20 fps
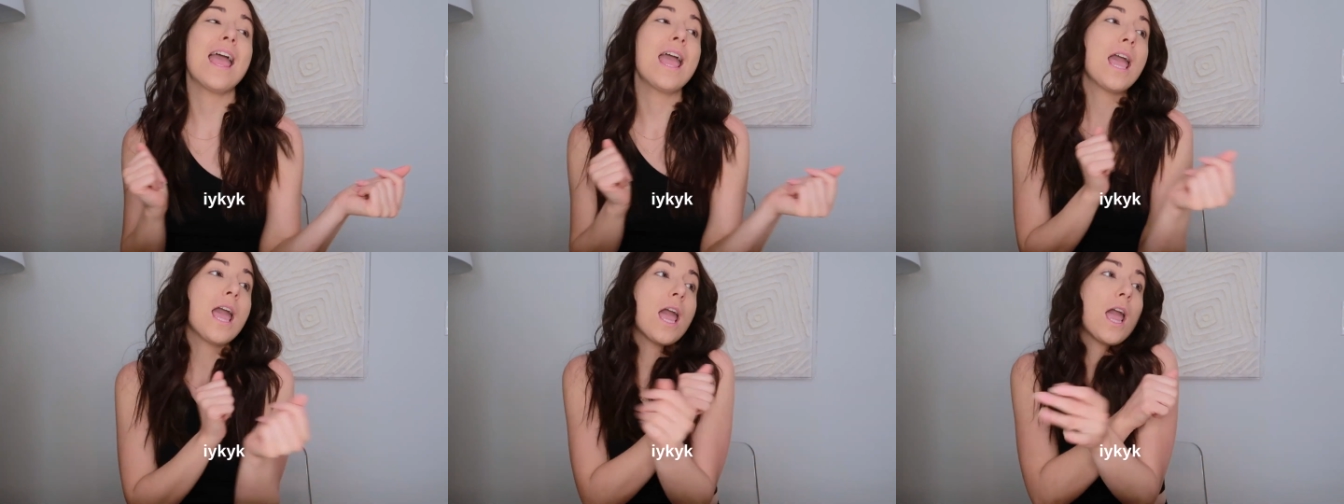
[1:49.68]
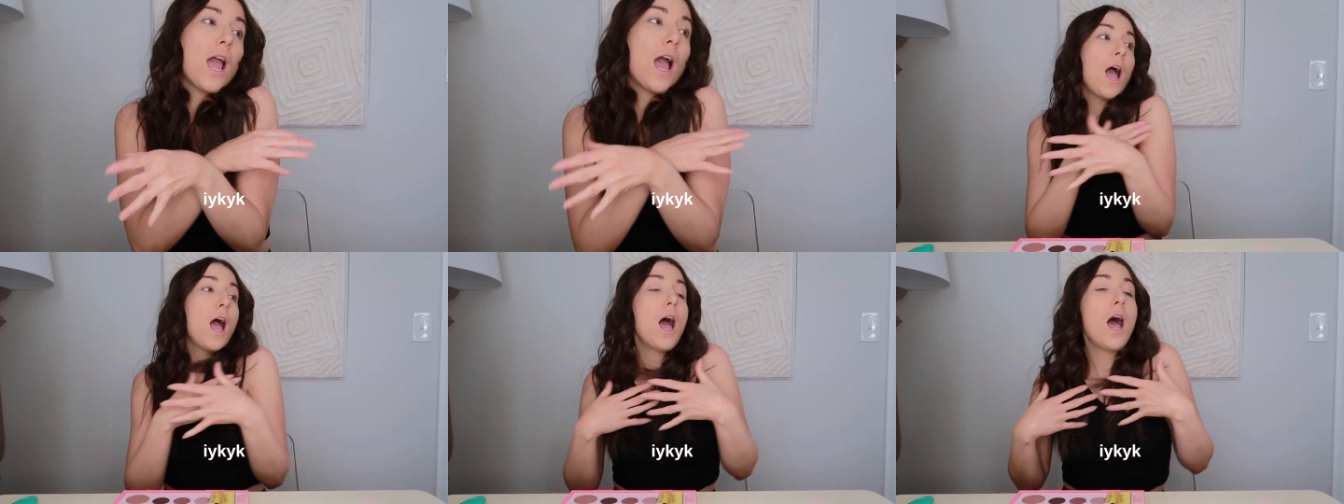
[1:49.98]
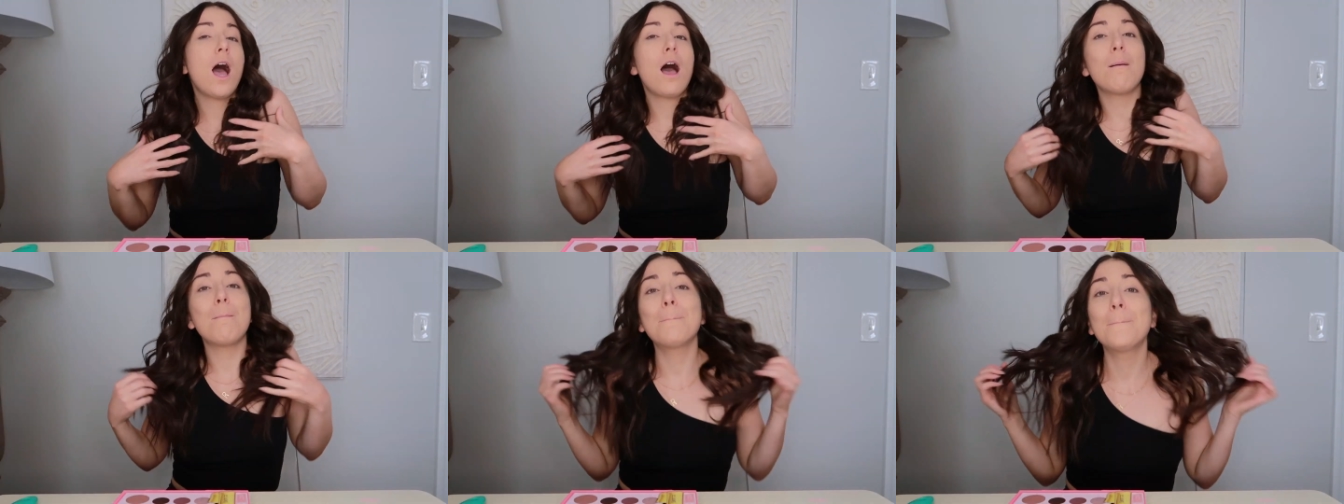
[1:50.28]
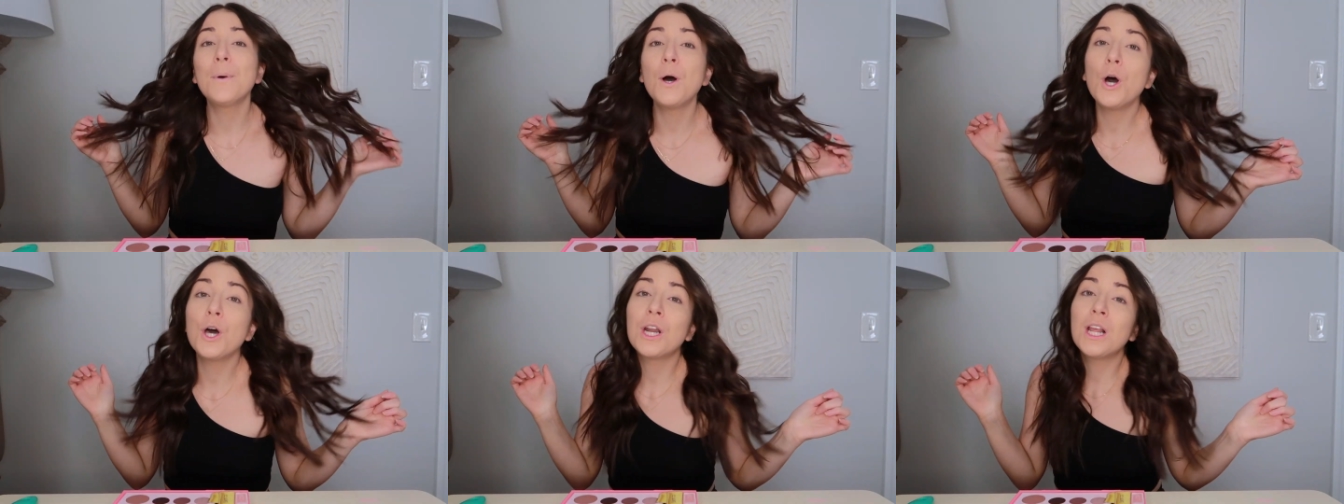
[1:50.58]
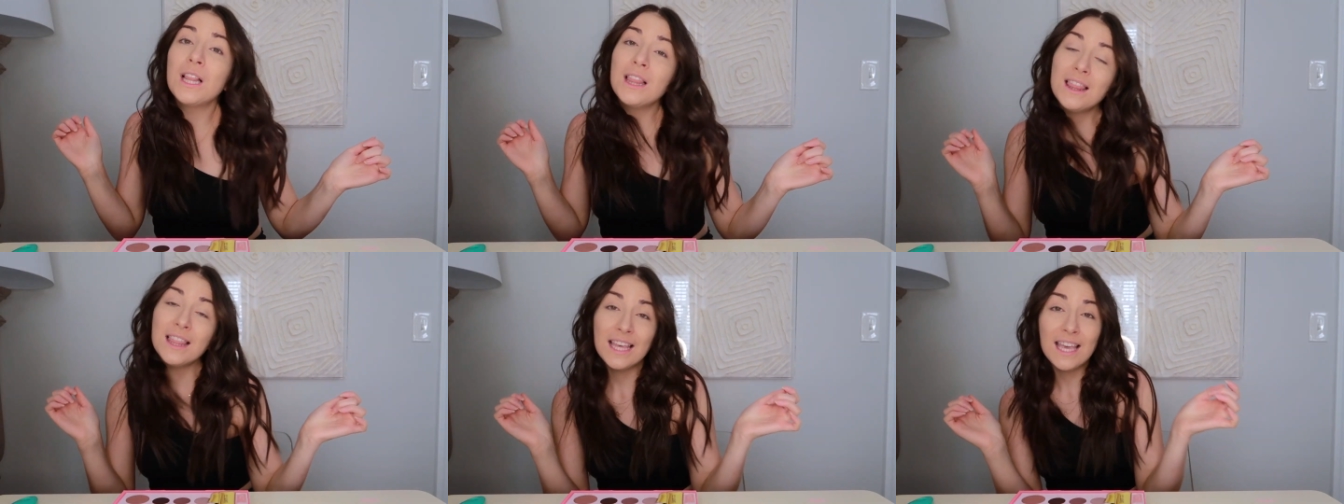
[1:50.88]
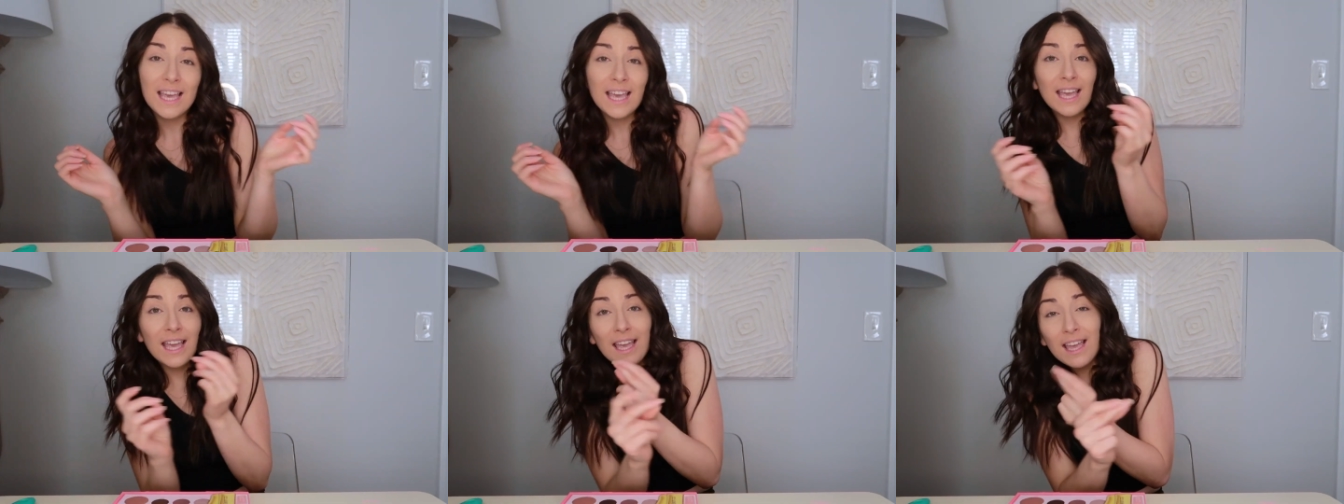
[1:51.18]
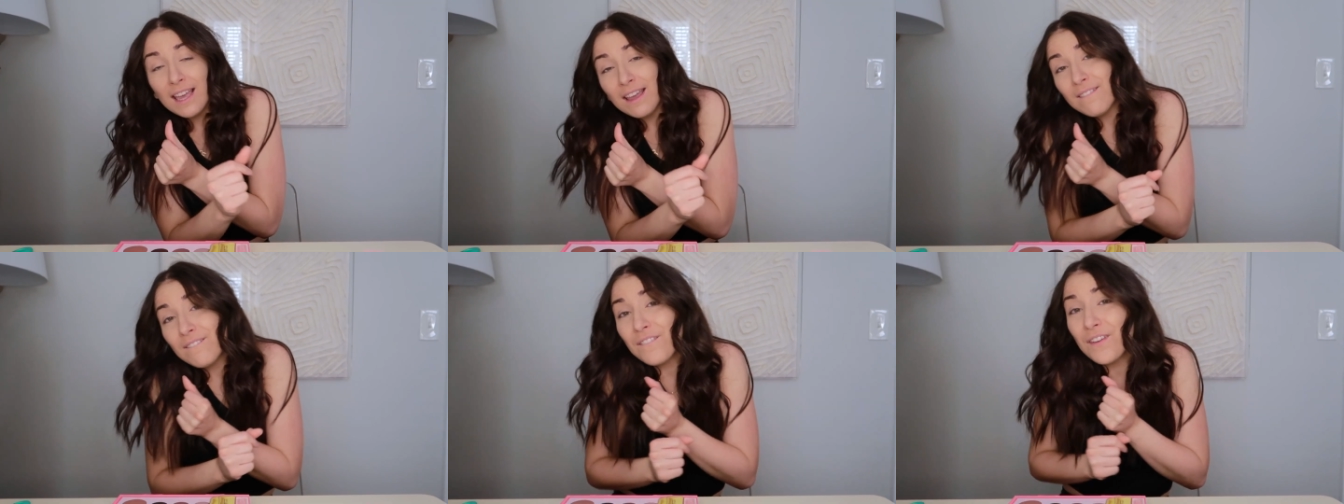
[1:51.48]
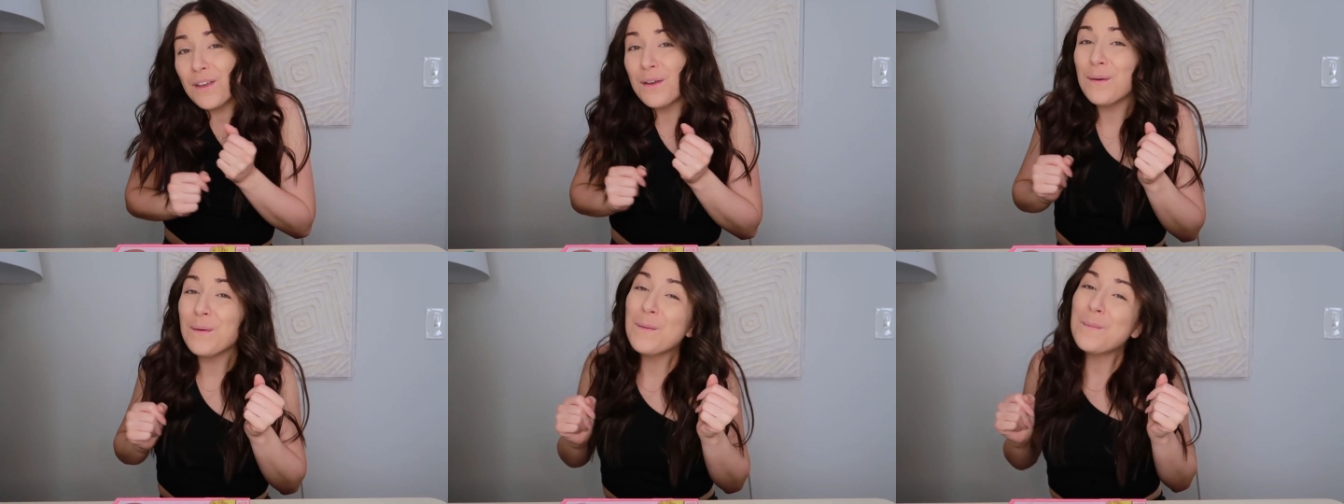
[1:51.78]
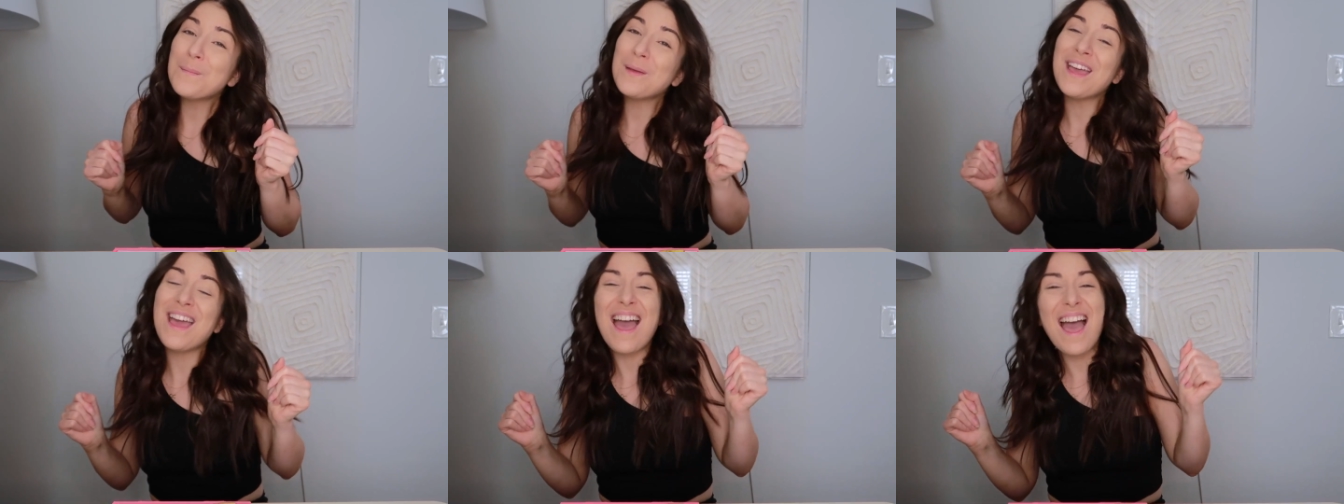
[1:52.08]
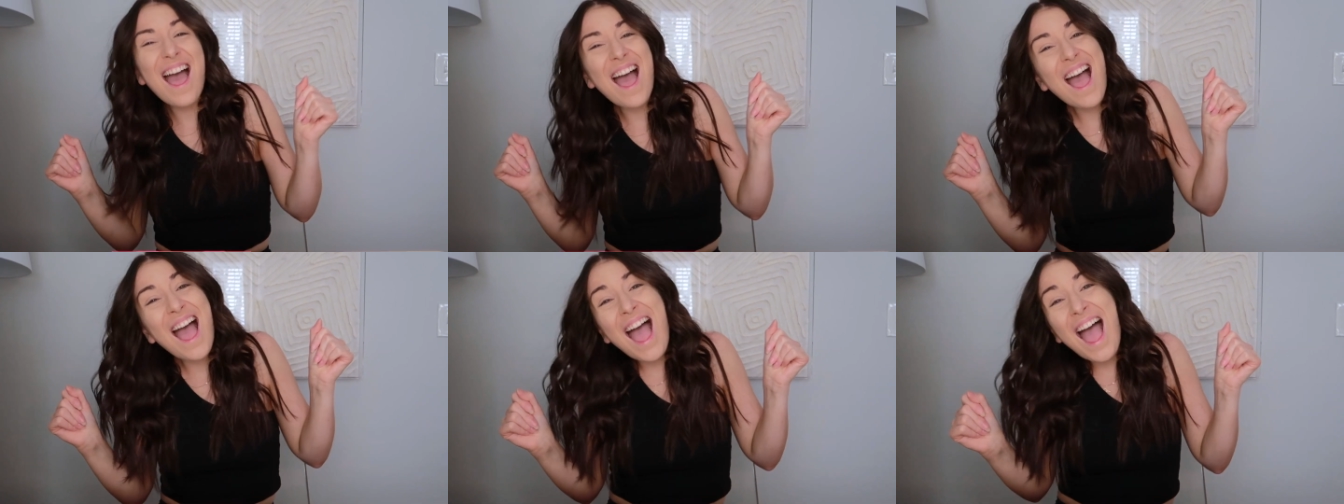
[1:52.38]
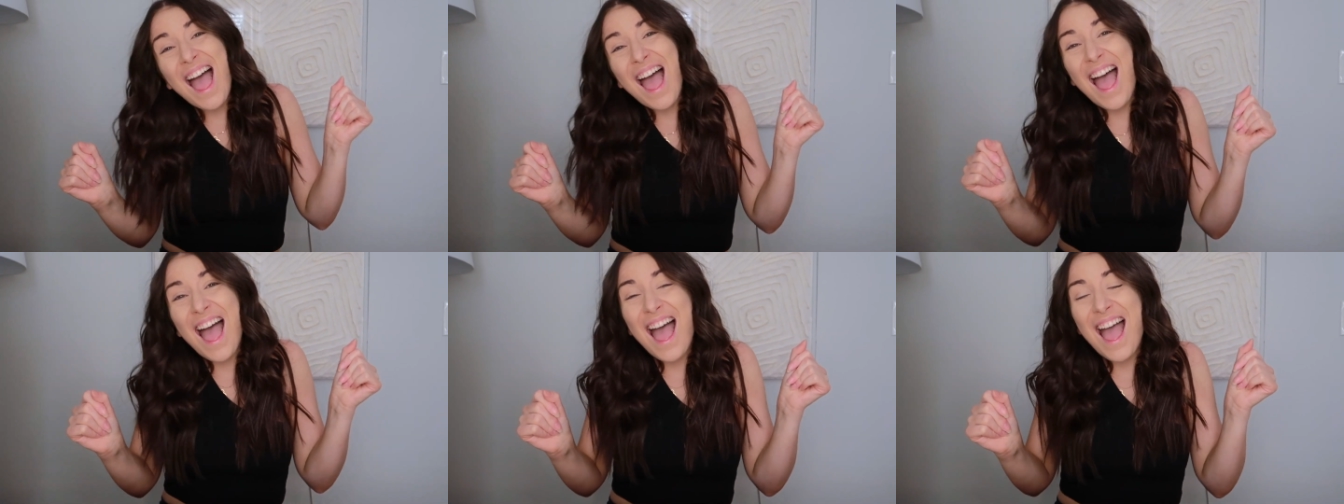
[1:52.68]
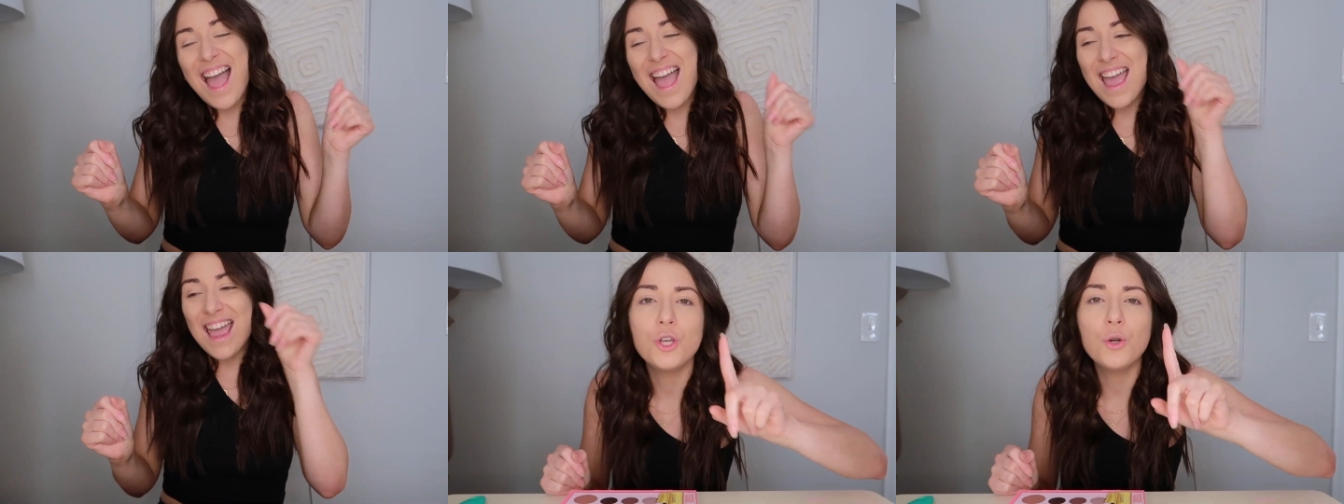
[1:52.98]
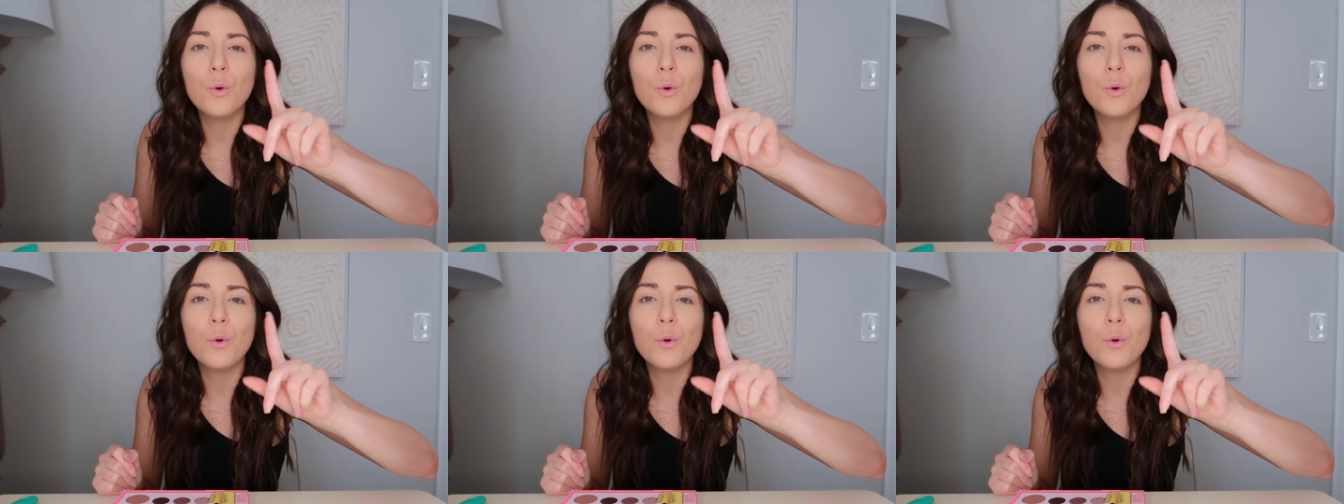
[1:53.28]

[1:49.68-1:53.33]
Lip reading: Hey, I'm gonna leave you behind.